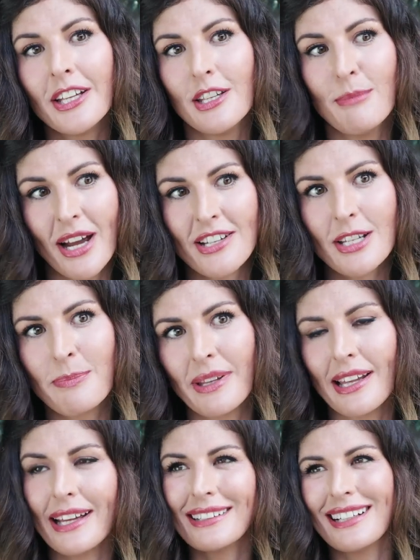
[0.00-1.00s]
you might just
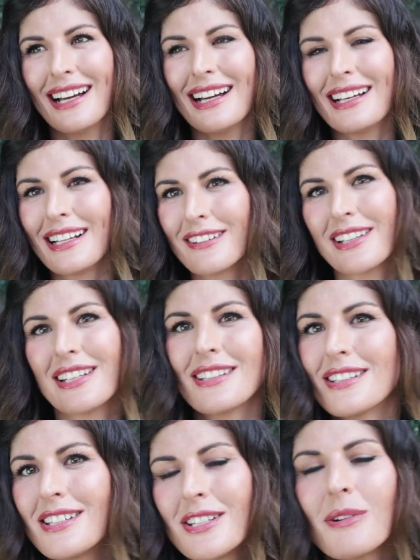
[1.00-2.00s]
be like, I don't need
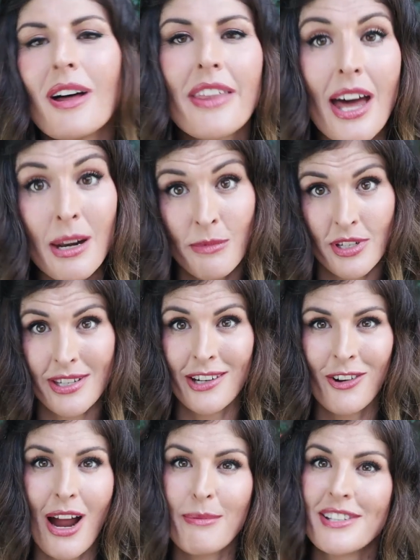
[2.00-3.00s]
to do all that, I'm just going
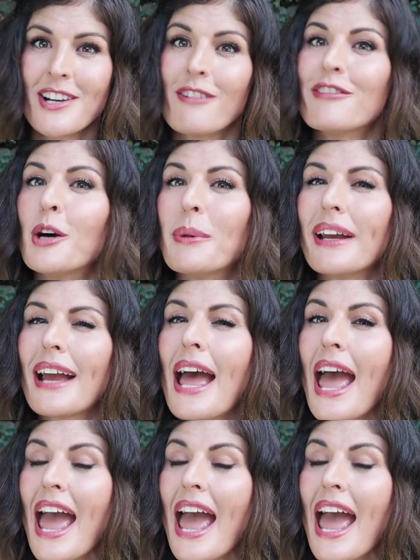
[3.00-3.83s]
to grab and start filming.